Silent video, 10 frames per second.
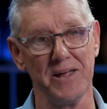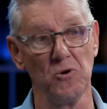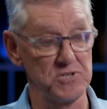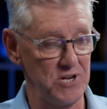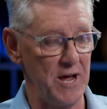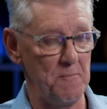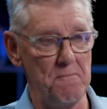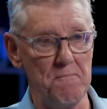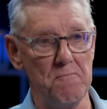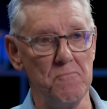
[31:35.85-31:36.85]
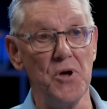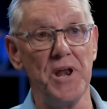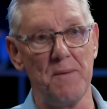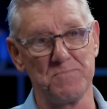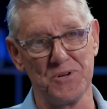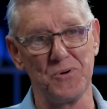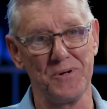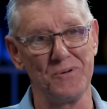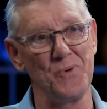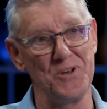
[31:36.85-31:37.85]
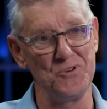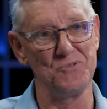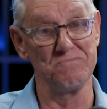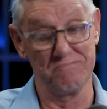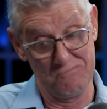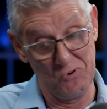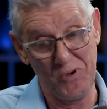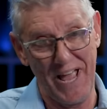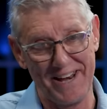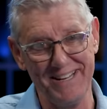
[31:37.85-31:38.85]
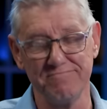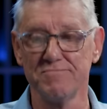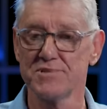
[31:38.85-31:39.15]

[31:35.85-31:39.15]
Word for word: Looks like Merneptah when you look at it,